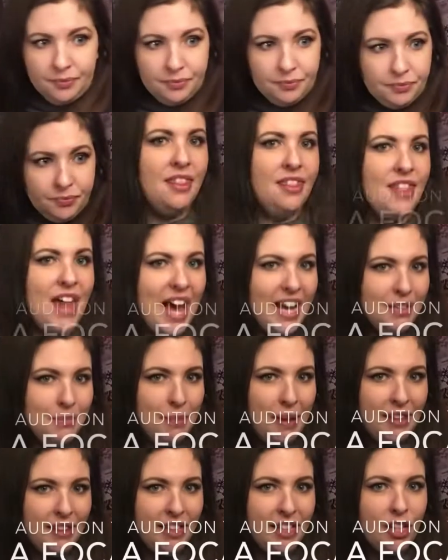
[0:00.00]
That
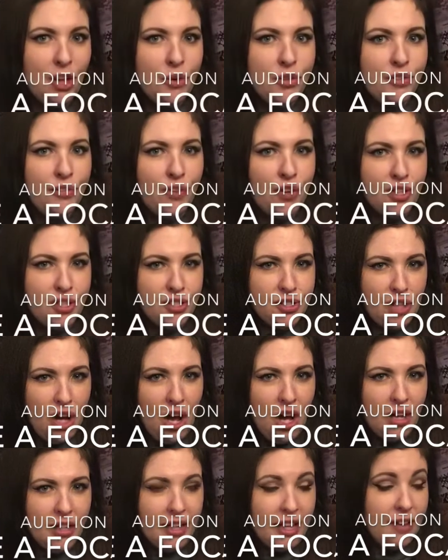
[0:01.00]
mainly goes for a
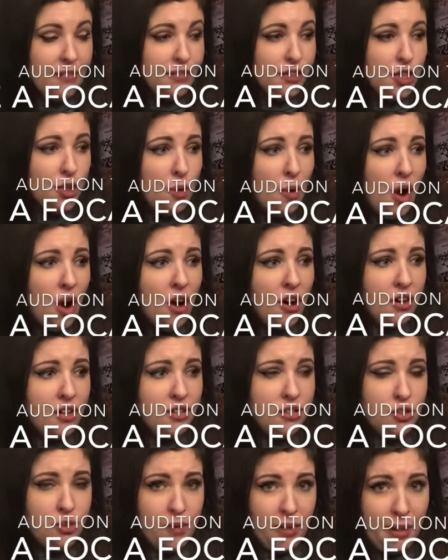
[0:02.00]
song. If you are
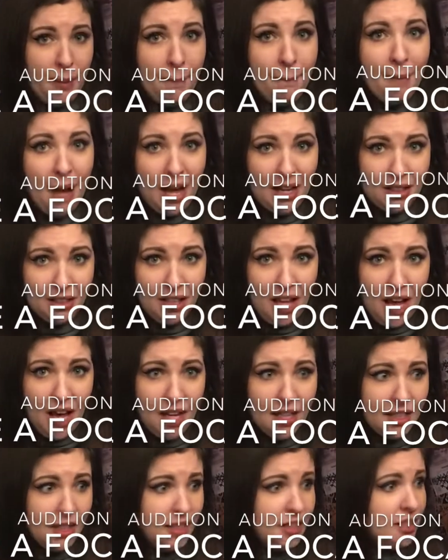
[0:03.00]
doing a
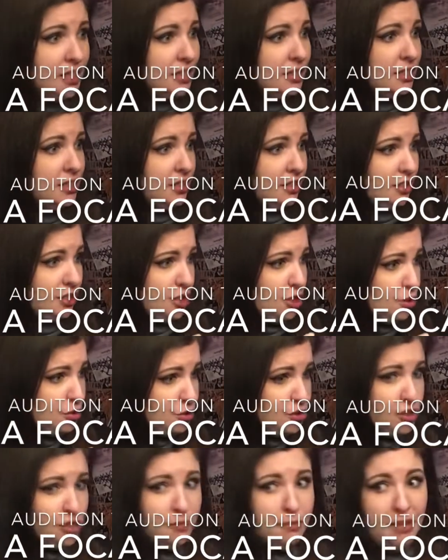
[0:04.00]
monologue, you
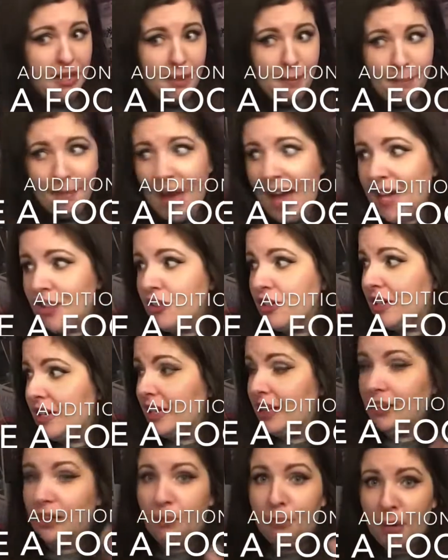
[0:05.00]
should be
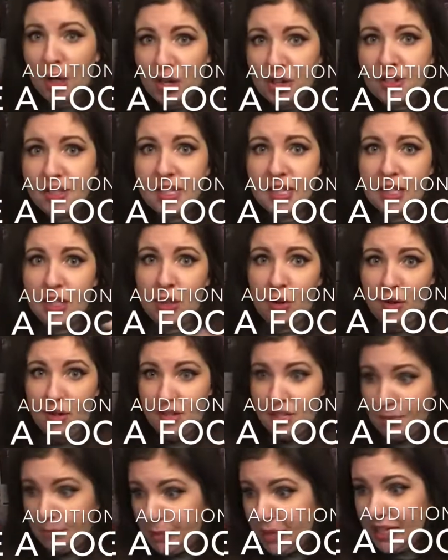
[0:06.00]
imagining the person you're
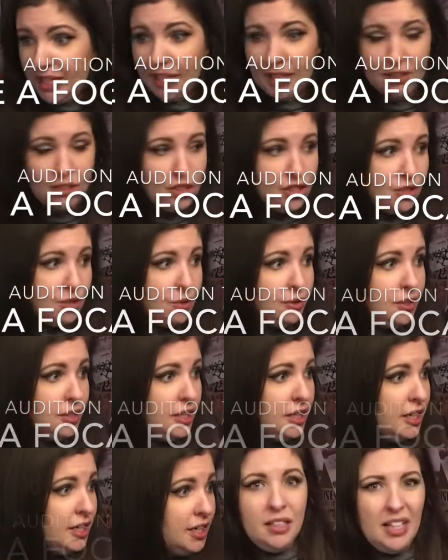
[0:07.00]
speaking to.
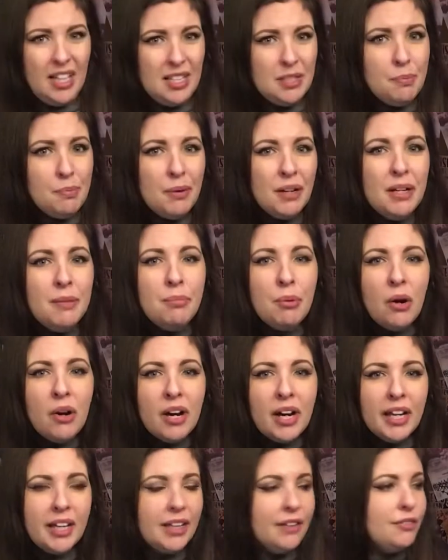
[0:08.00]
It's pretty
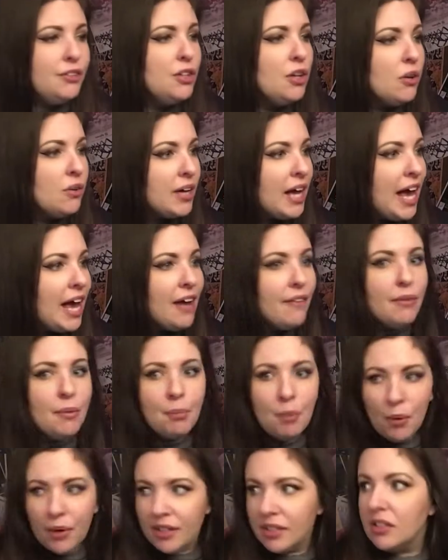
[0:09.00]
boring if you don't have a
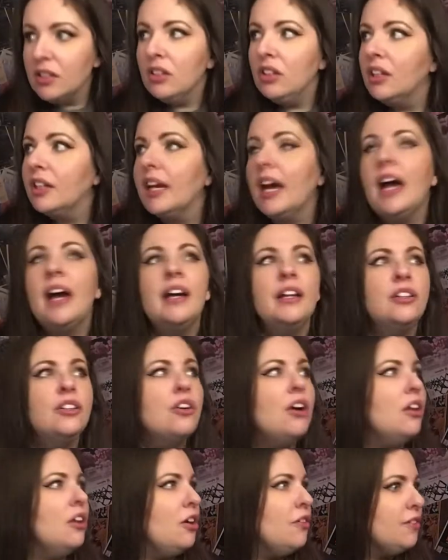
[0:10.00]
point to look at and you're
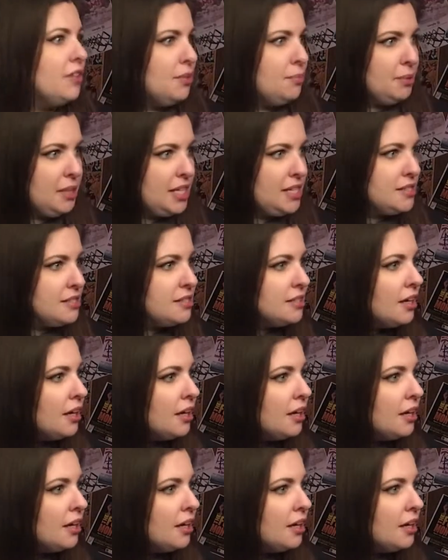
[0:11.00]
all over the place.